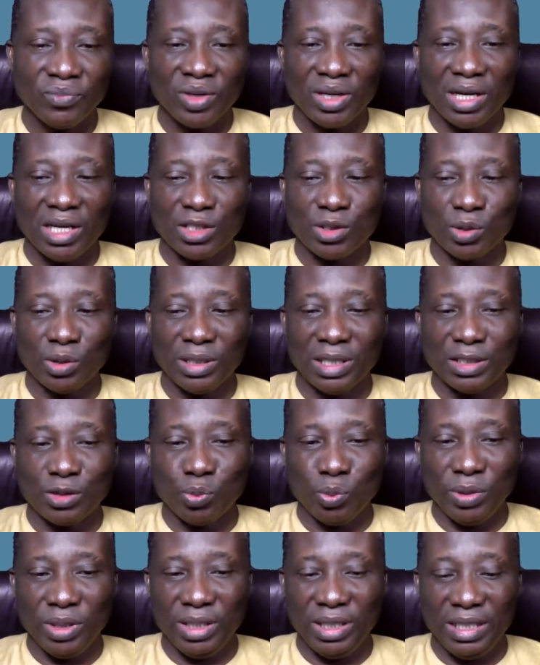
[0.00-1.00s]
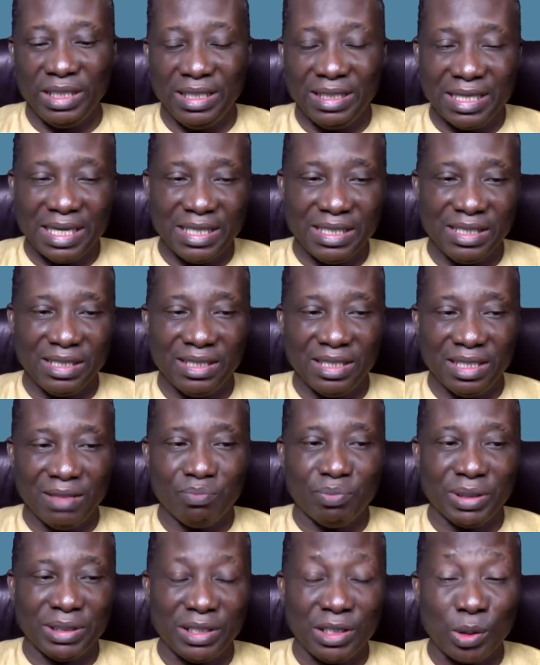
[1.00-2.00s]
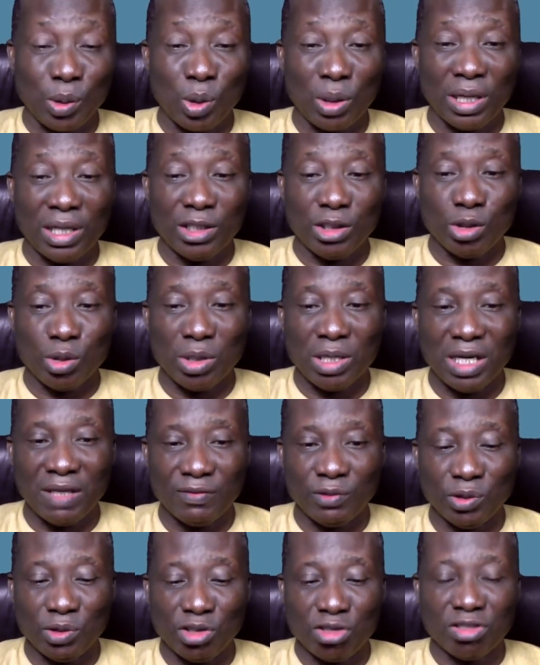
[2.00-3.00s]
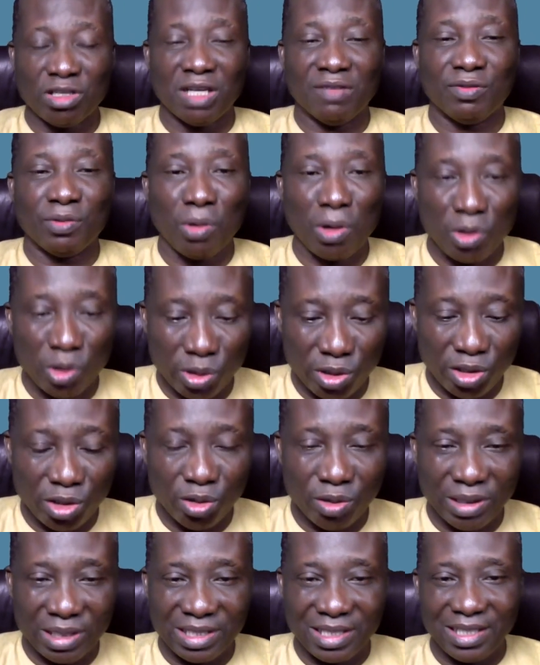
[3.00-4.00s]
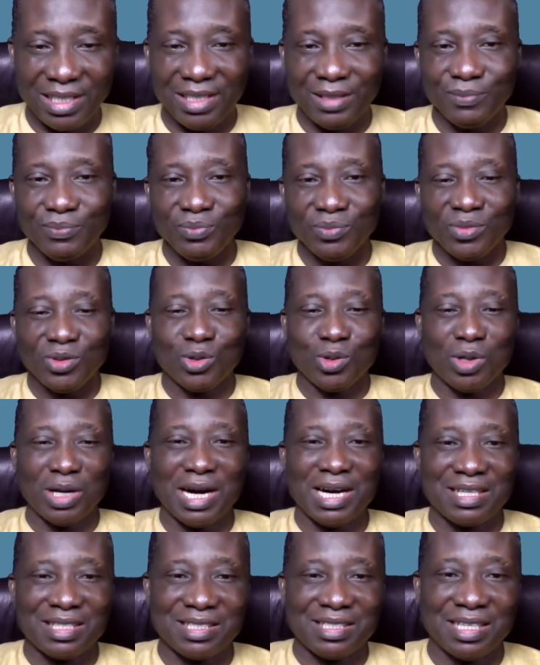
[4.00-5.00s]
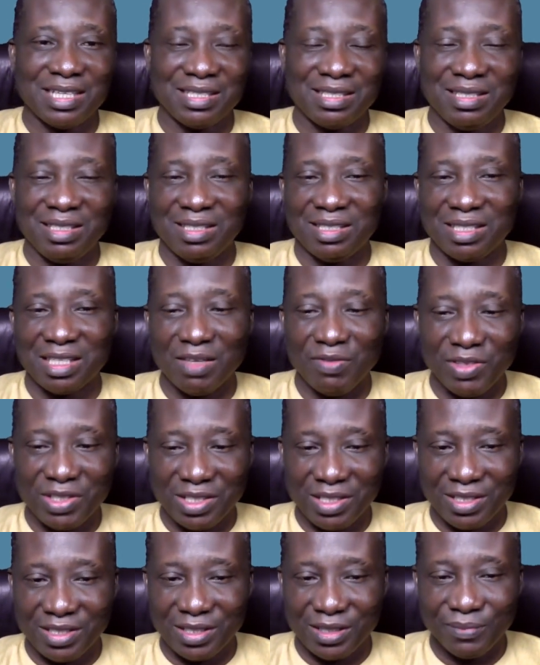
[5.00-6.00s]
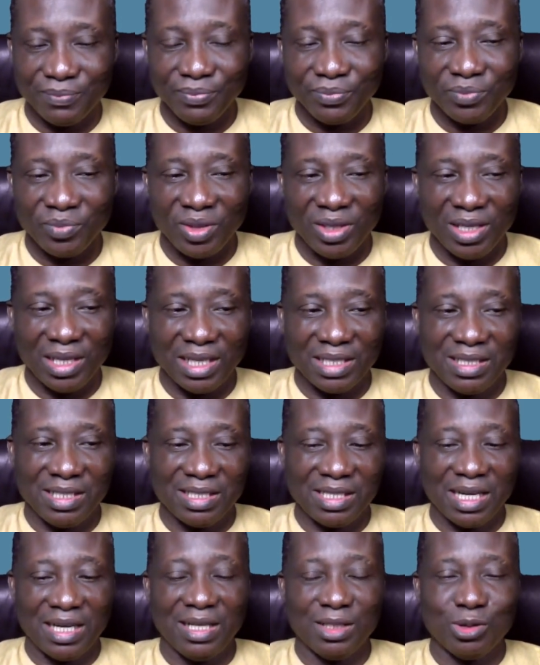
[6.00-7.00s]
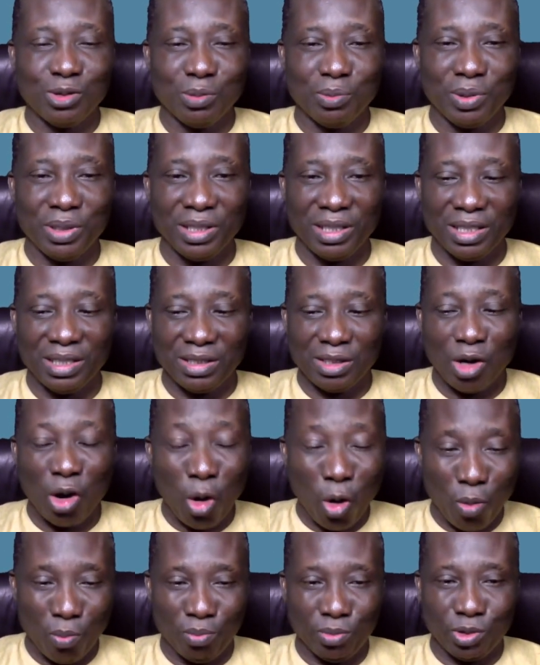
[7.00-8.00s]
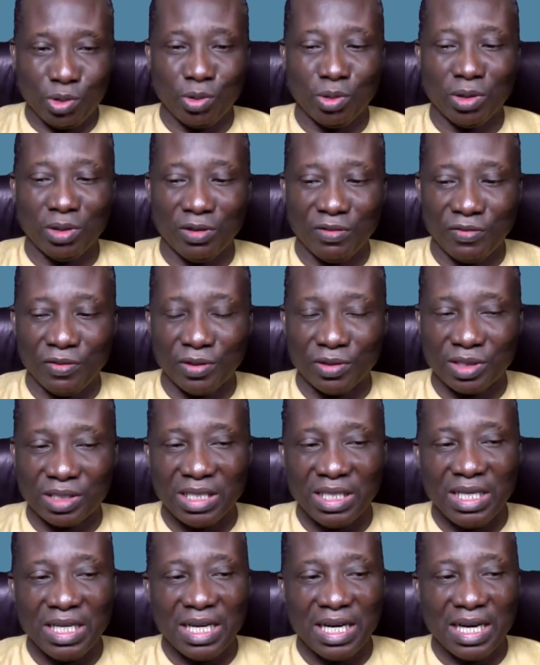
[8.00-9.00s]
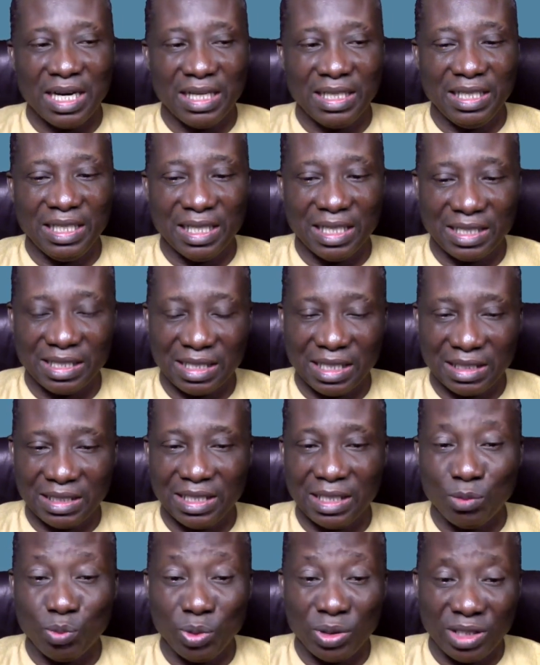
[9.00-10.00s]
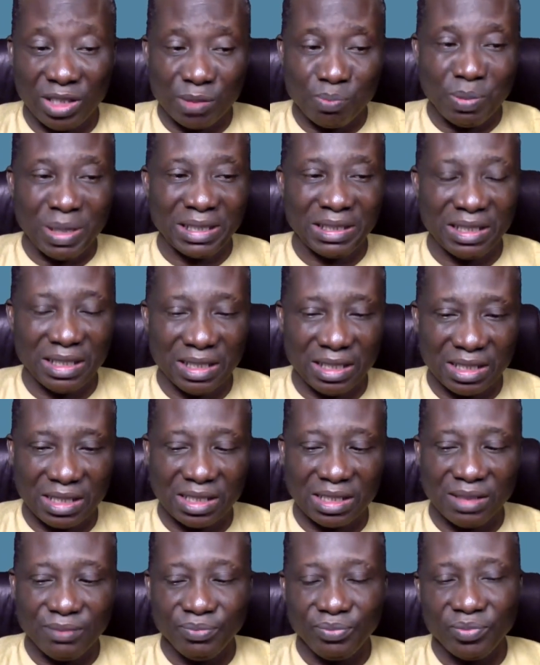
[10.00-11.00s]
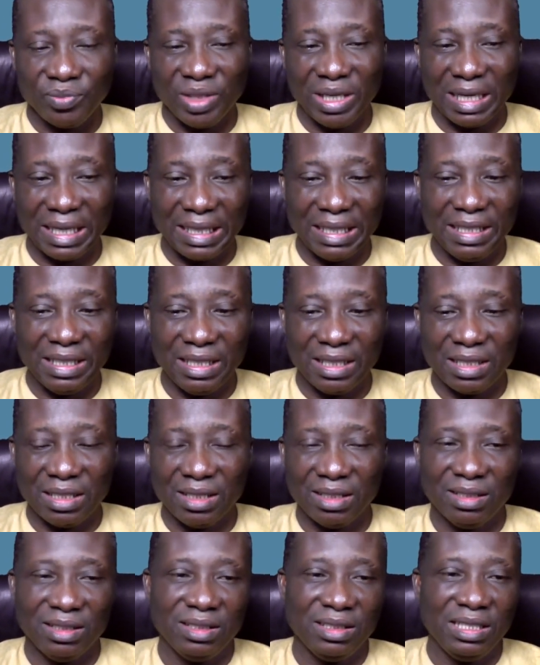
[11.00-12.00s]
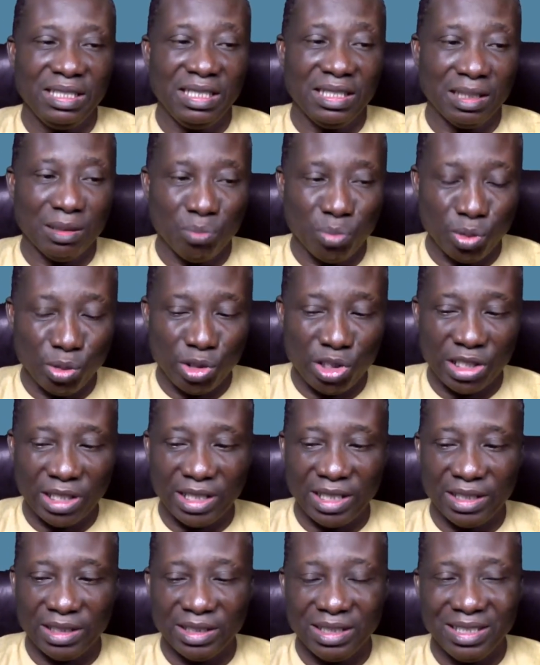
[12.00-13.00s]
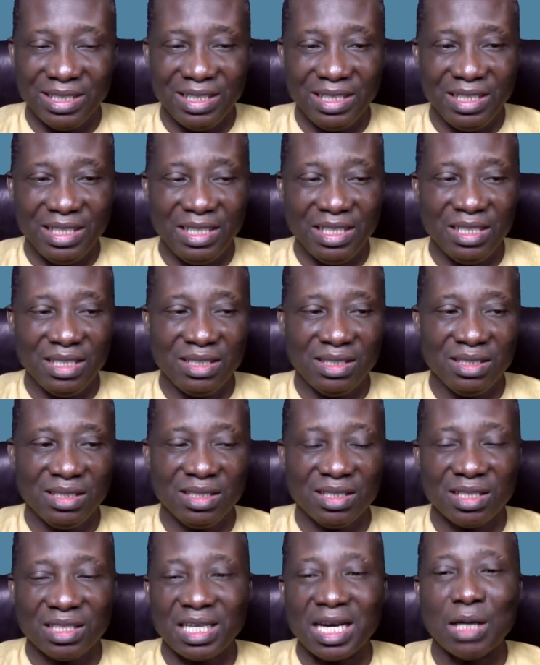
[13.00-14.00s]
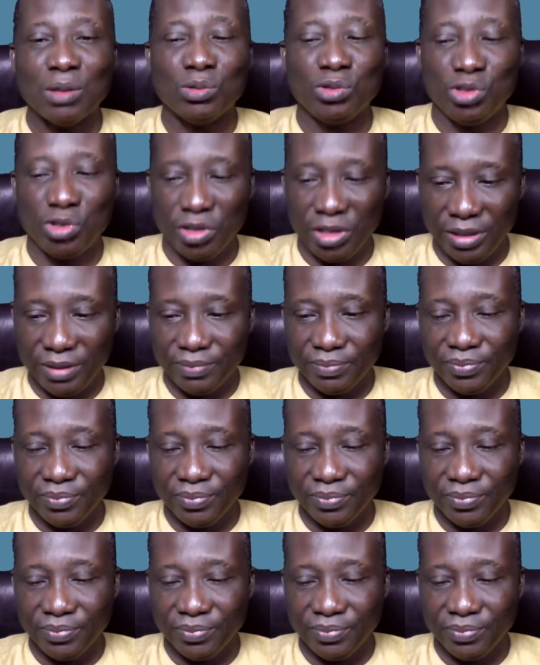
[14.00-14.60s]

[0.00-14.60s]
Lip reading: so that we in Nigeria in particular don't have to travel to the USA to access these services. He has decided to bring it home to all of us, and he has started with his partners a clinic in Abuja, in country.